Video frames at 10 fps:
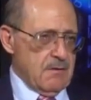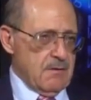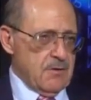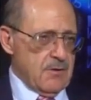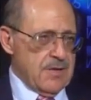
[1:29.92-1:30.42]

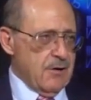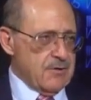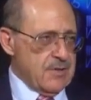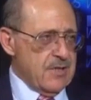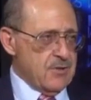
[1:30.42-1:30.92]
you're
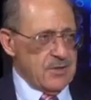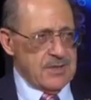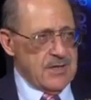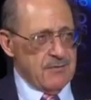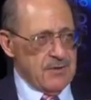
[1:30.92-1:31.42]
guaranteed you're going
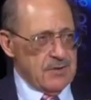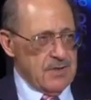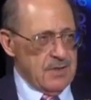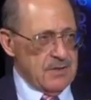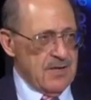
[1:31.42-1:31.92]
to get everything you
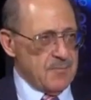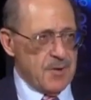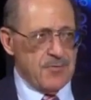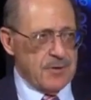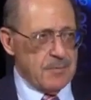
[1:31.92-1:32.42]
need to have
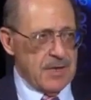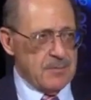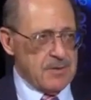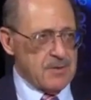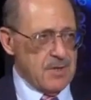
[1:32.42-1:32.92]
perfect
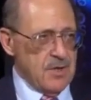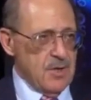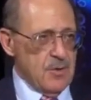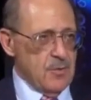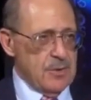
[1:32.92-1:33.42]
babies.
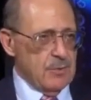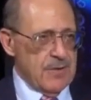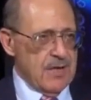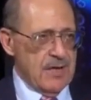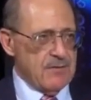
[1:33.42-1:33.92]
We will
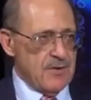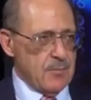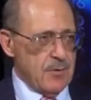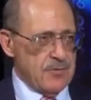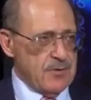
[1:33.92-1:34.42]
not have another
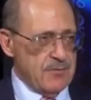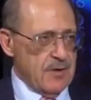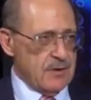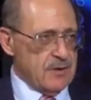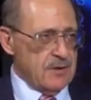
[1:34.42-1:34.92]
birth
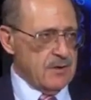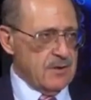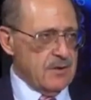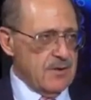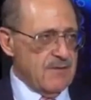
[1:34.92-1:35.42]
defect
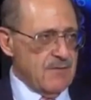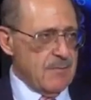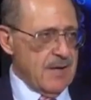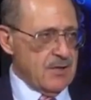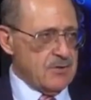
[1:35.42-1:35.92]
if
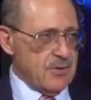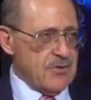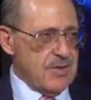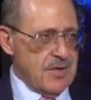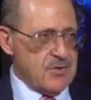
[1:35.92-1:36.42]
everybody took
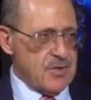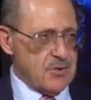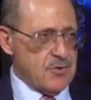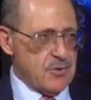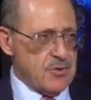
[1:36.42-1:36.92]
the 90
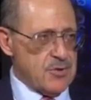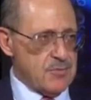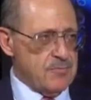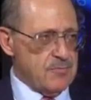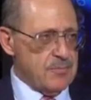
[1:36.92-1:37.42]
essential nutrients
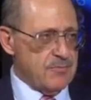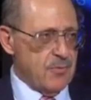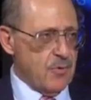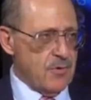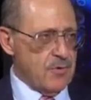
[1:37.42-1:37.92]

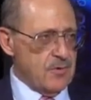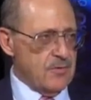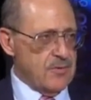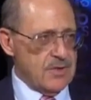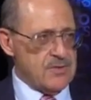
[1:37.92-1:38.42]
before
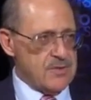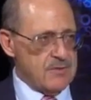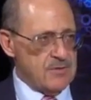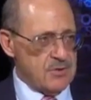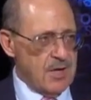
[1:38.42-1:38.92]
they
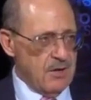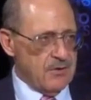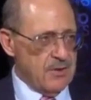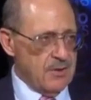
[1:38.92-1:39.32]
conceived a child.